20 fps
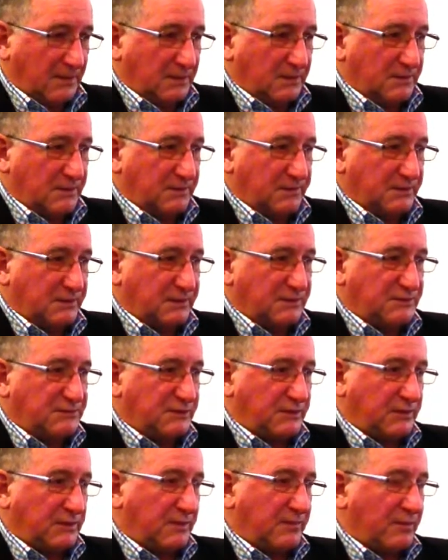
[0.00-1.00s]
the
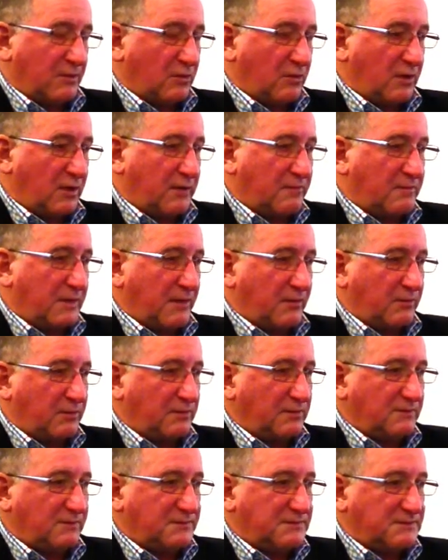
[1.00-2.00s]
GM and I met
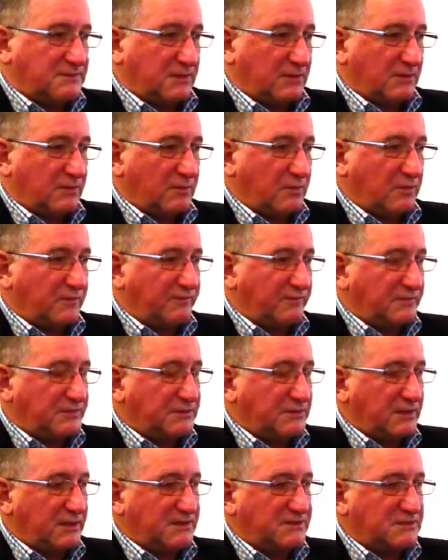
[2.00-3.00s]
with Terry Moon from the
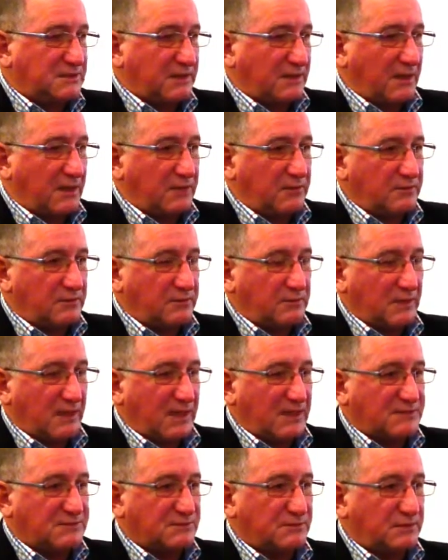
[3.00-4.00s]
DSTO
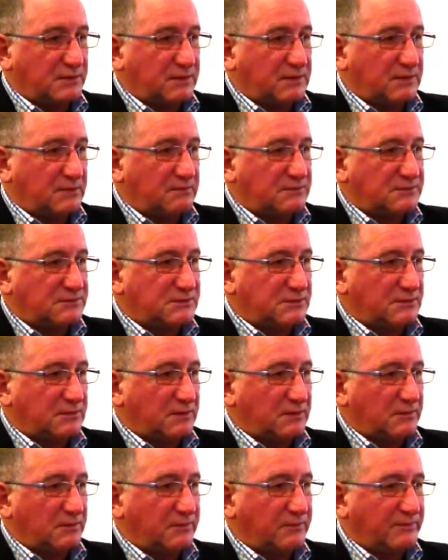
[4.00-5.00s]
last week, and
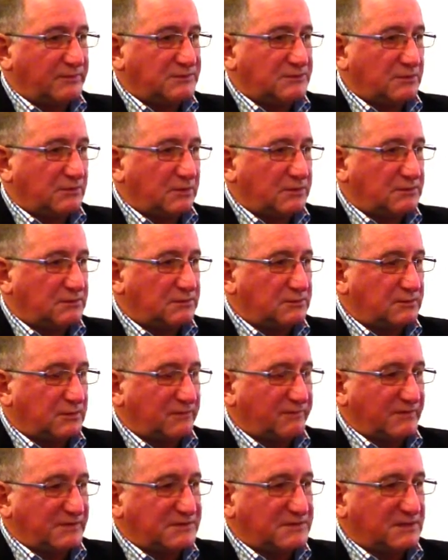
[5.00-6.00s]
so we were trying to
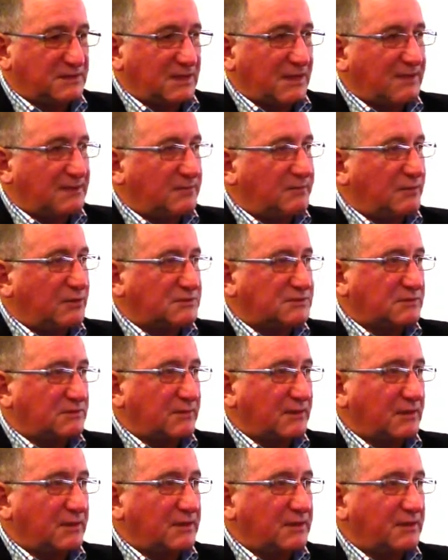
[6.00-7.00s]
investigate the
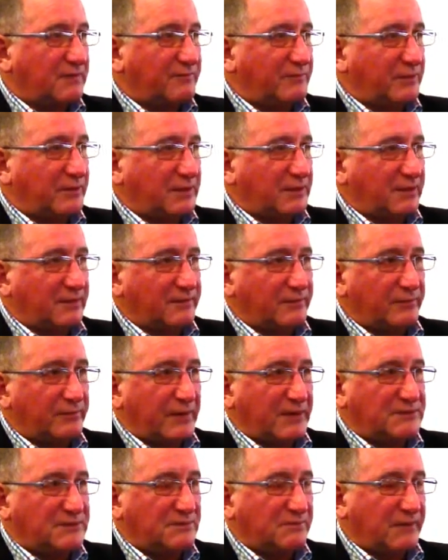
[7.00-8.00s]
possibility of bringing the
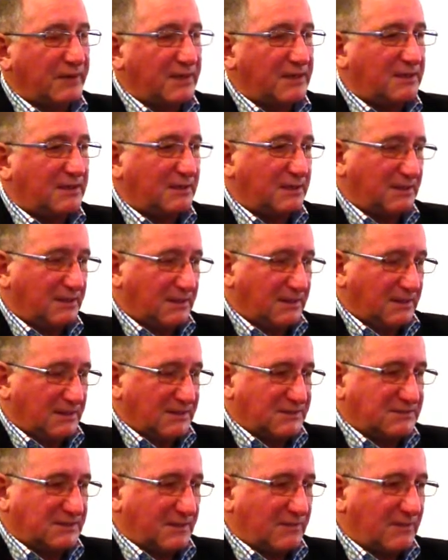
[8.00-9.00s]
ration pack
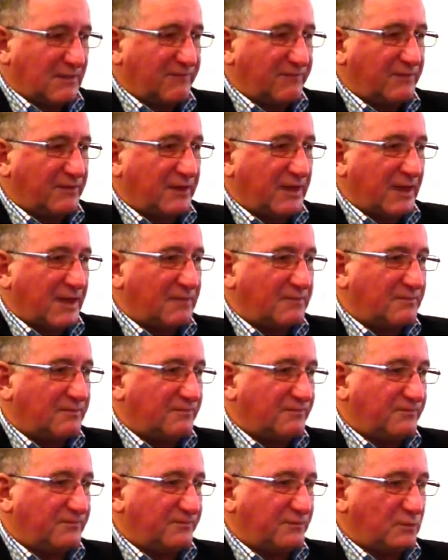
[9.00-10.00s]
assembly for the armed
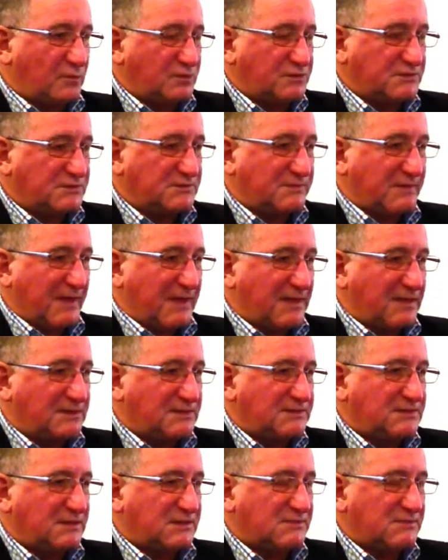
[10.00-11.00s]
forces back into
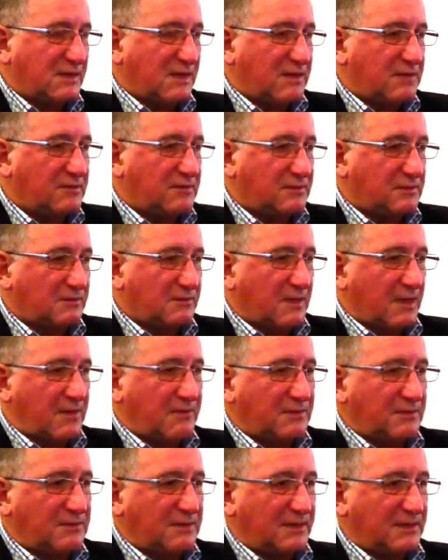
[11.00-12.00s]
Tasmania. At the
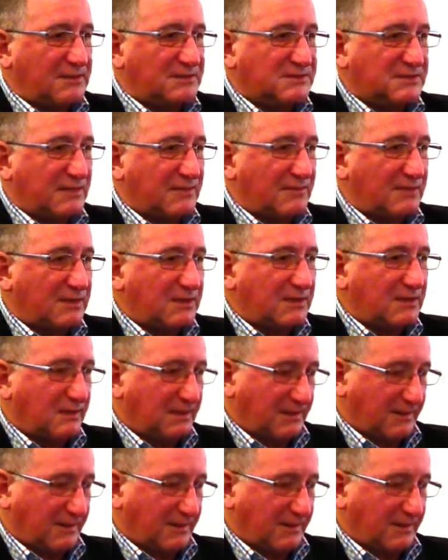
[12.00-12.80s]
moment, that assembly